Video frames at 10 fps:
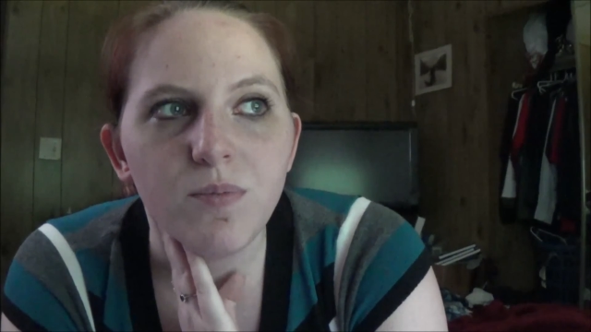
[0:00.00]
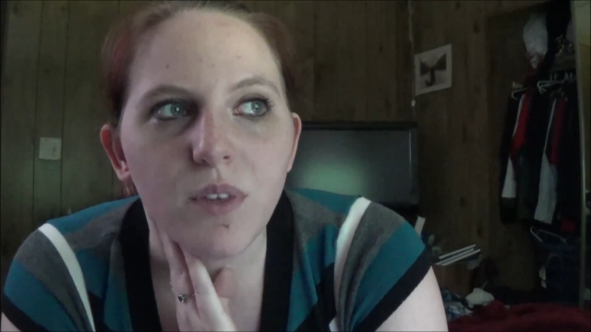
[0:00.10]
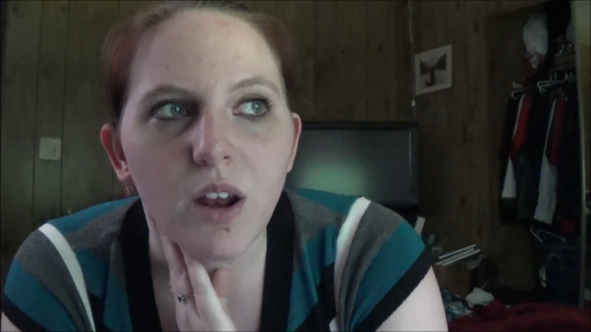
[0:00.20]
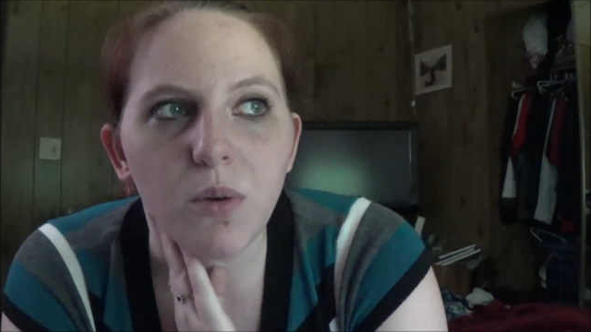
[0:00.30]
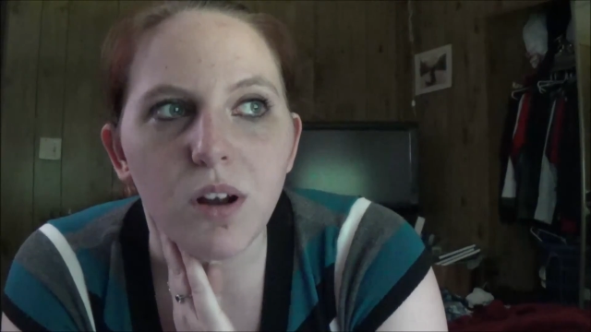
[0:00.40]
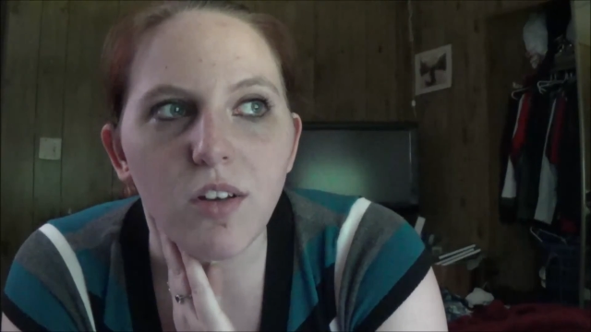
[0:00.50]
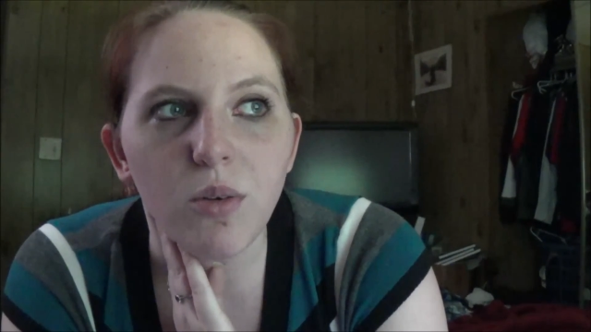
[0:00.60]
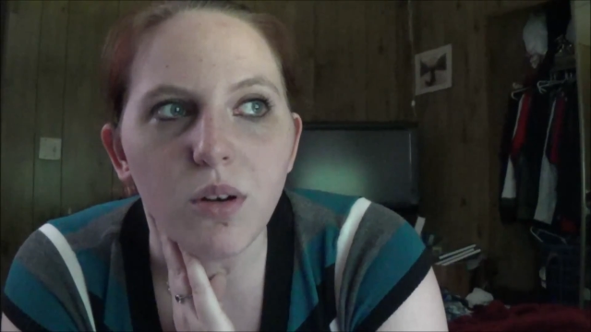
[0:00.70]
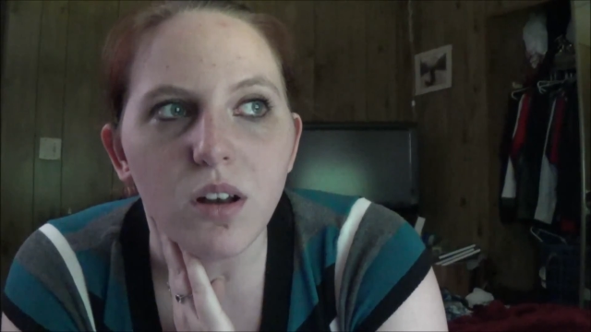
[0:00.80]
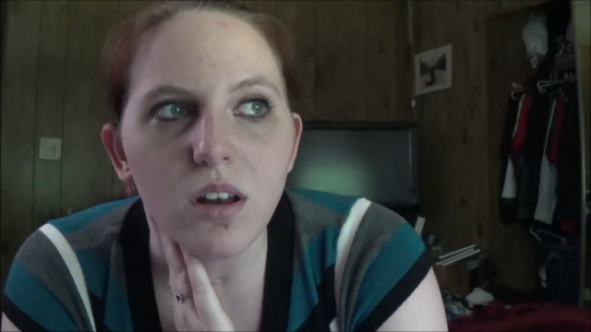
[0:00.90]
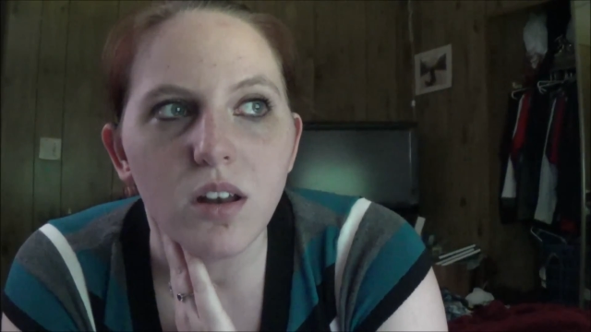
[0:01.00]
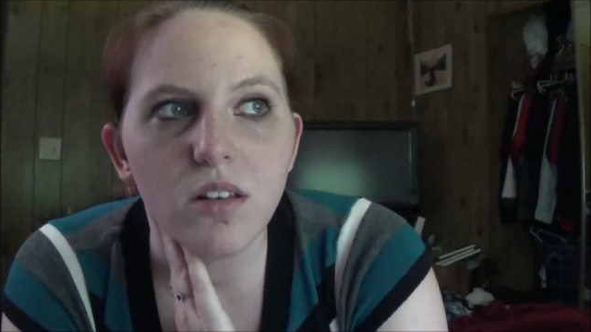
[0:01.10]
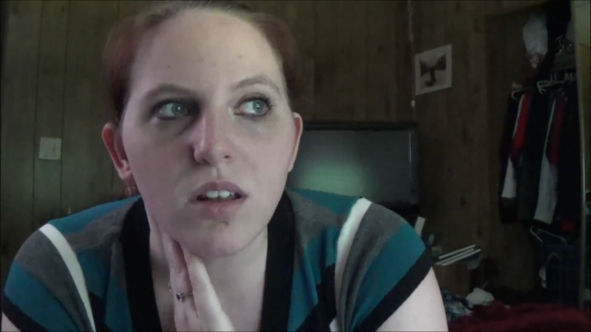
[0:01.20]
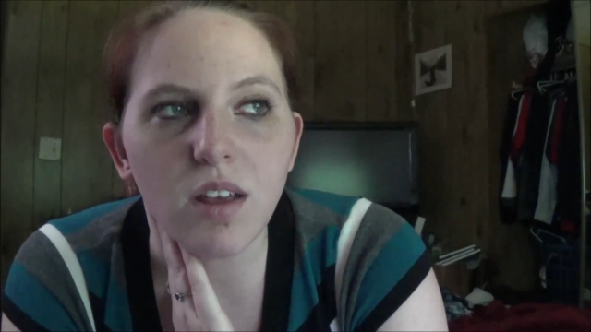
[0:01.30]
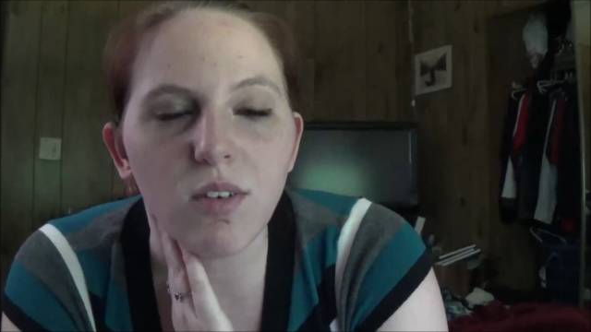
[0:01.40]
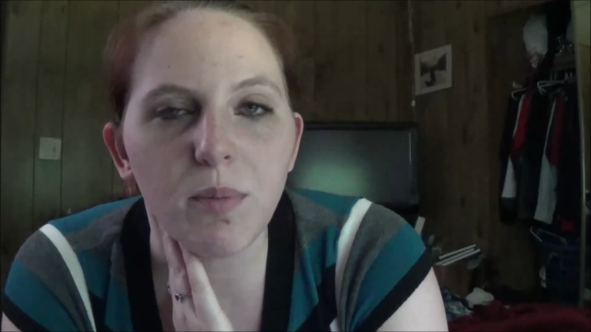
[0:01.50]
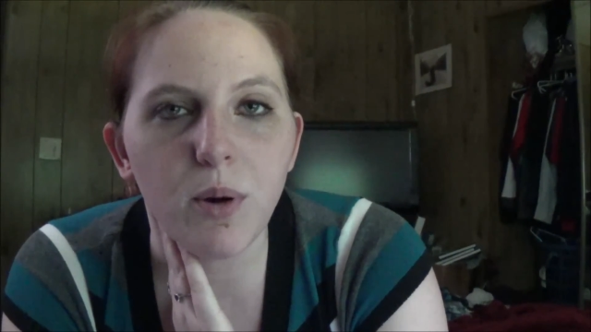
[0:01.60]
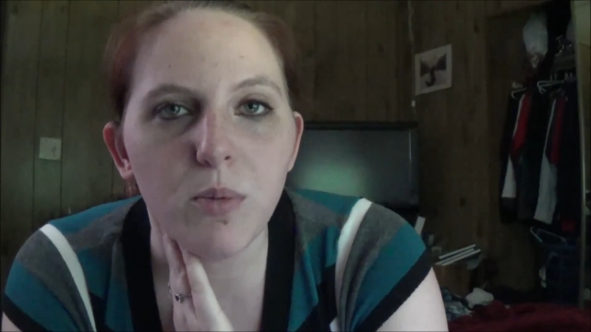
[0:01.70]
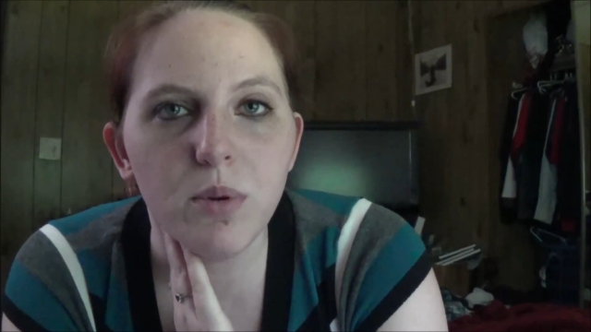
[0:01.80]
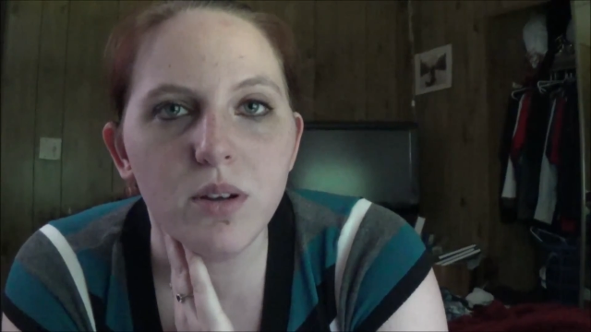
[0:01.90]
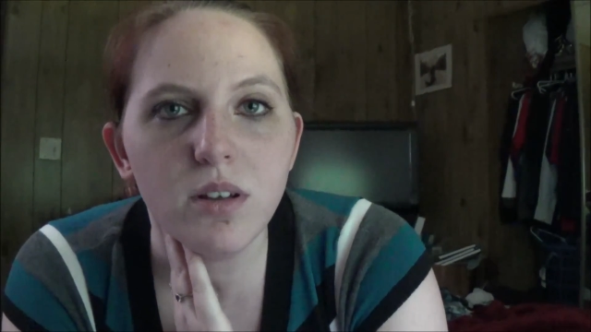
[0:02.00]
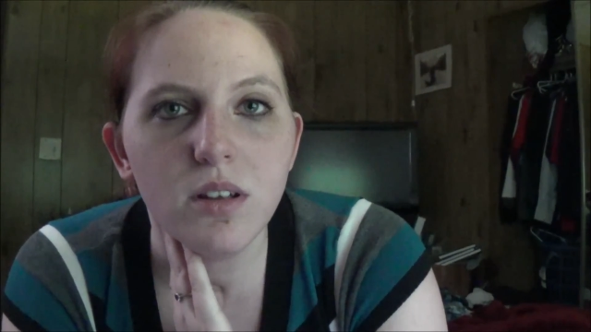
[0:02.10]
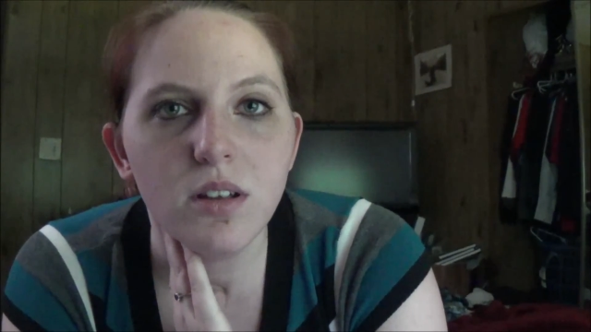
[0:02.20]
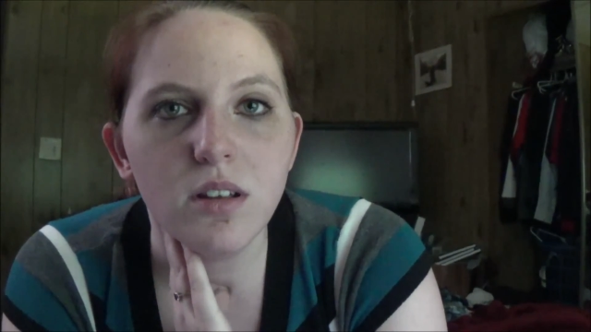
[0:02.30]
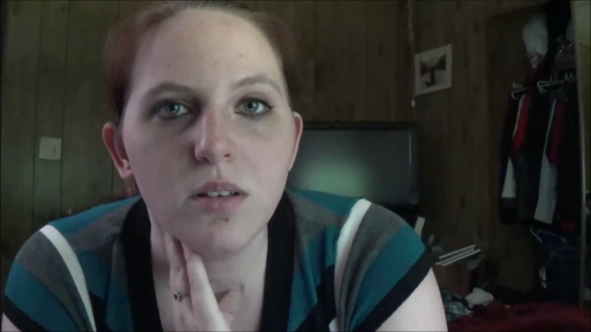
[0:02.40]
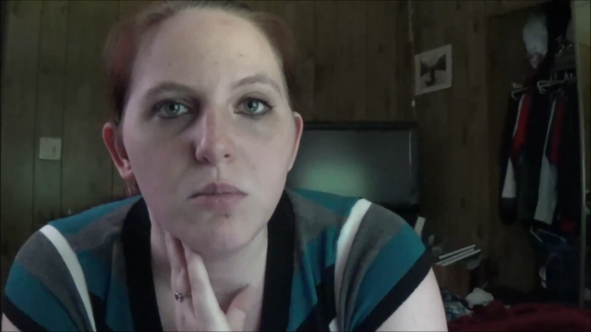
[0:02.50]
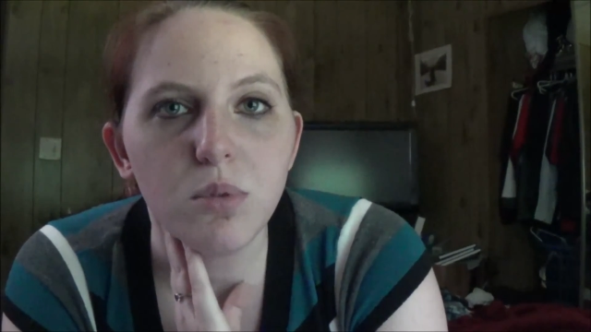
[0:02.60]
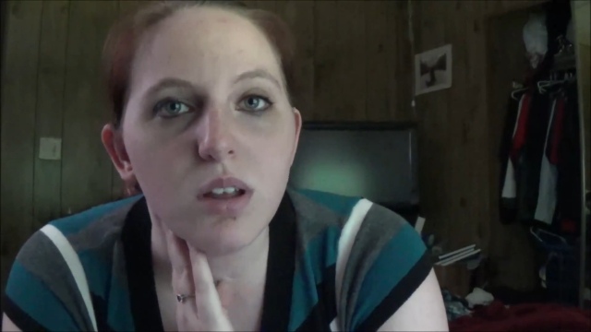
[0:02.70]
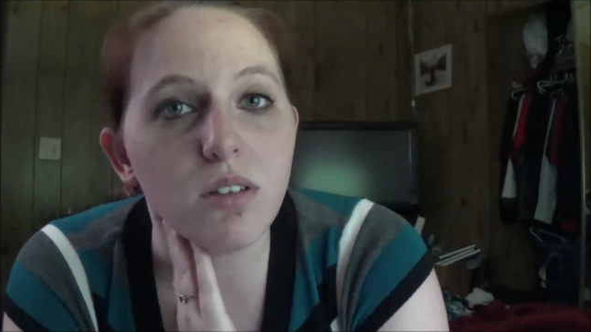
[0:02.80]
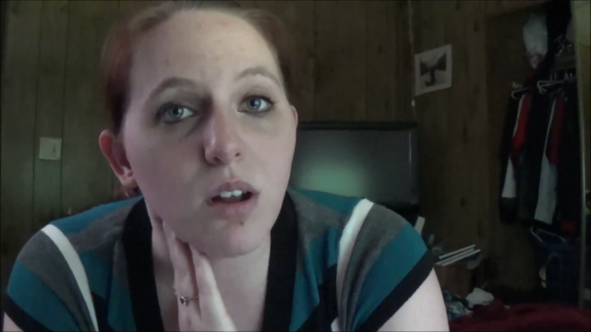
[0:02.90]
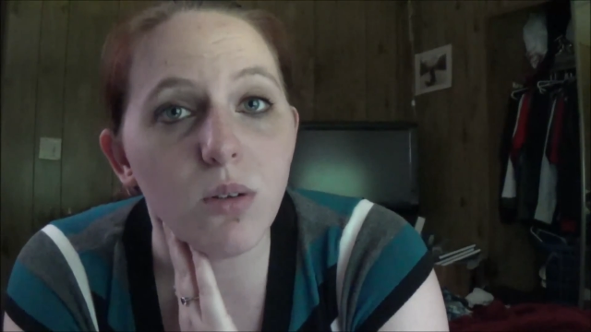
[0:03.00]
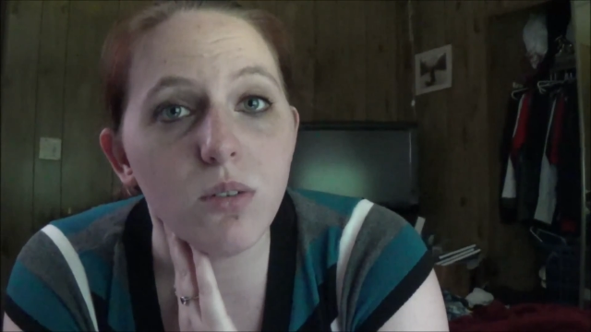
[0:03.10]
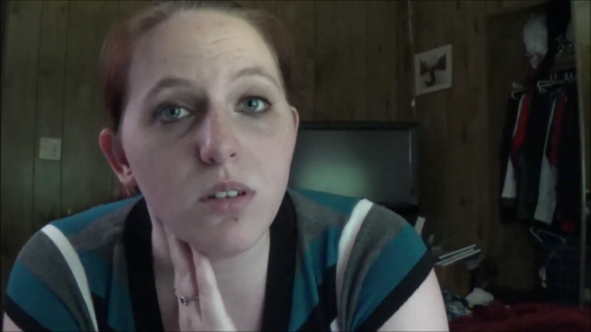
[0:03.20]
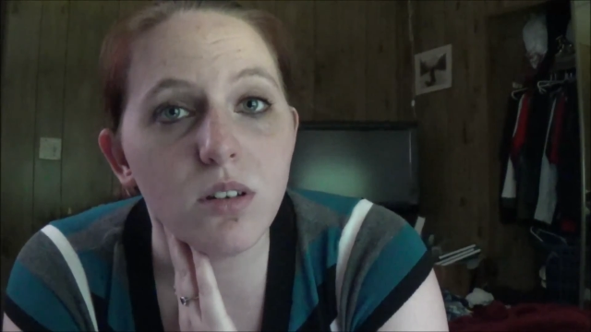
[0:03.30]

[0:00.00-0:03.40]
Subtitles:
I don't want everyone to give up hope. Please don't.